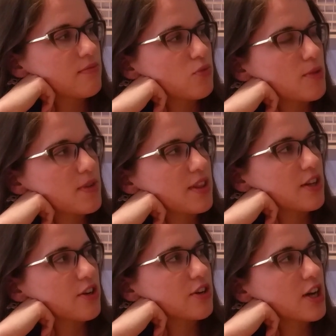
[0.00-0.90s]
women
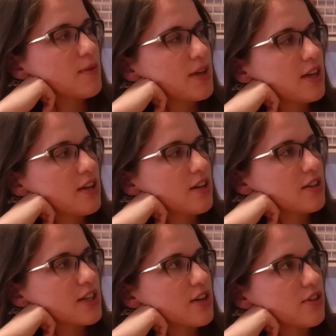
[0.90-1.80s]
that are coming
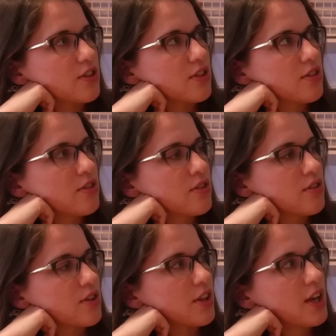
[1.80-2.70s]
down
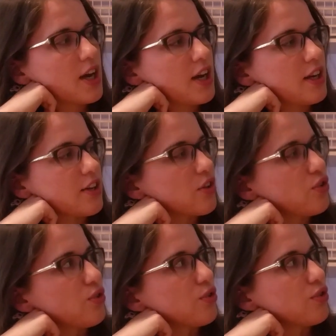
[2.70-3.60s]
the line
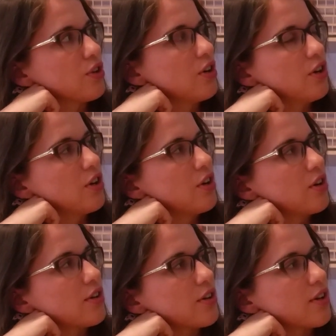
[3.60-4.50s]
include
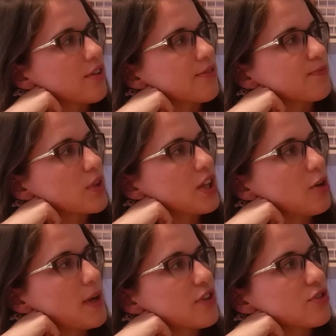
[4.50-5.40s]

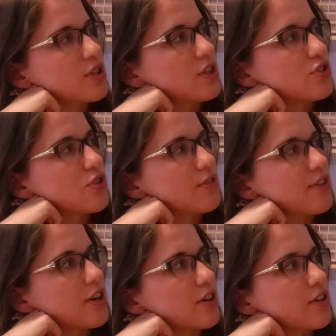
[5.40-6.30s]
Cleopatra, Joan of
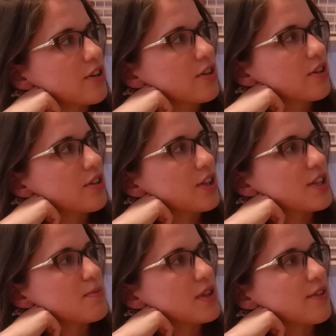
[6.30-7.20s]
Arc,
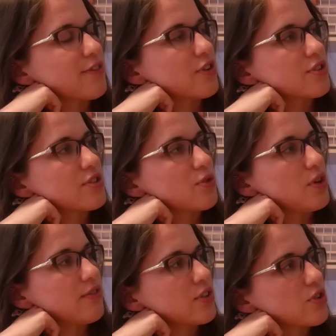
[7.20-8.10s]
Elizabeth I,
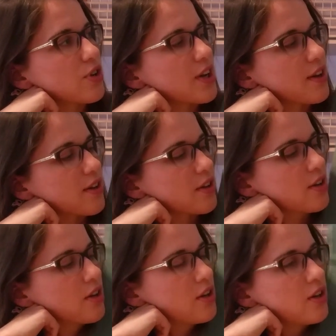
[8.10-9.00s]
Queen Victoria,
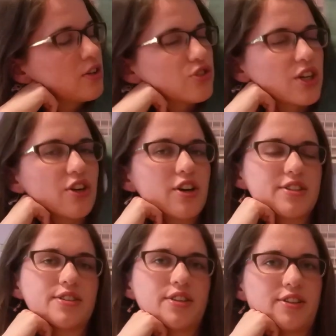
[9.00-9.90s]
Jane
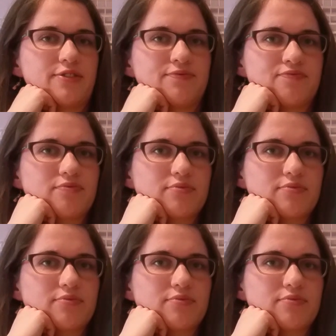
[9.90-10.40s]
Austen,